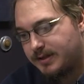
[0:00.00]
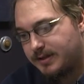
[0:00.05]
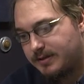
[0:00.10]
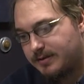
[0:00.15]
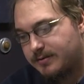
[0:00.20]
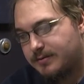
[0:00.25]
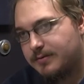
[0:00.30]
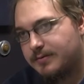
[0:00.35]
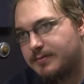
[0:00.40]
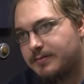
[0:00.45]
I call
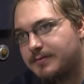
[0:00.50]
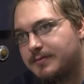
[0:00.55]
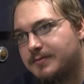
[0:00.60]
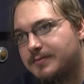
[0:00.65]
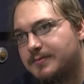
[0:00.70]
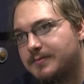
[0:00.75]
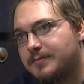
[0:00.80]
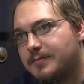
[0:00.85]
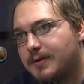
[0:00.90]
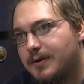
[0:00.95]
it
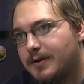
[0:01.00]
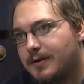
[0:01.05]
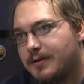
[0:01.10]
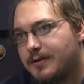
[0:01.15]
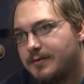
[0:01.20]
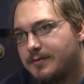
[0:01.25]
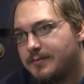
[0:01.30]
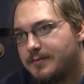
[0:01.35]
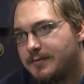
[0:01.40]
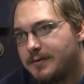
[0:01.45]
Batman
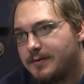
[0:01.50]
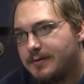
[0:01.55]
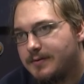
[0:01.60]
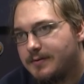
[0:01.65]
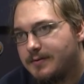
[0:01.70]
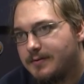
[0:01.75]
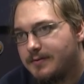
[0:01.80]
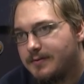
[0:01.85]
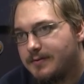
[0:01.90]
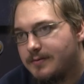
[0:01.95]
and Superman,
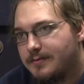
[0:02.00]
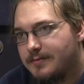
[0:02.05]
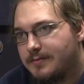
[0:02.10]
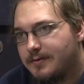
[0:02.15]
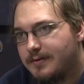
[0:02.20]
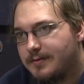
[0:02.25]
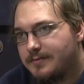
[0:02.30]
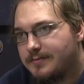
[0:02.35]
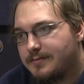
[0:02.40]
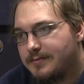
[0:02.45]
World's
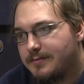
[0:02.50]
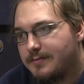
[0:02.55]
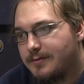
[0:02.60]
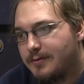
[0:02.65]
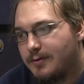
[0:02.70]
Finest.